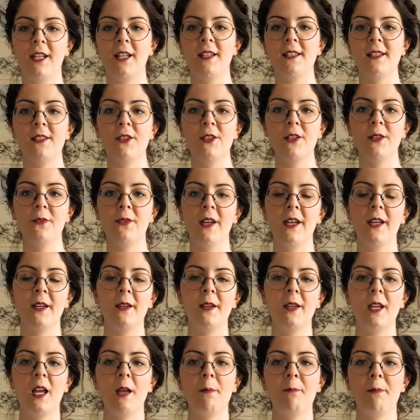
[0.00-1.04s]
and it's a little
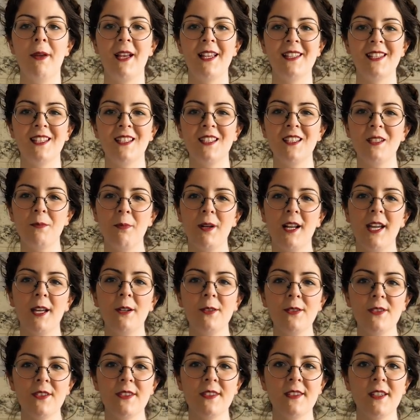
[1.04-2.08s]
bit a peasant
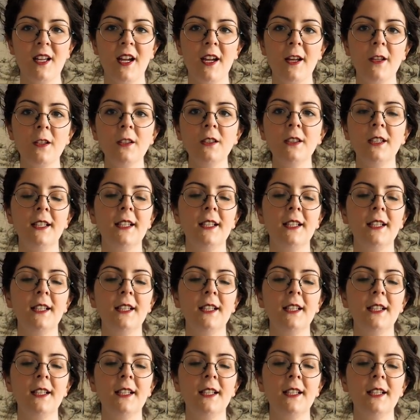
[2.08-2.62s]
blouse style.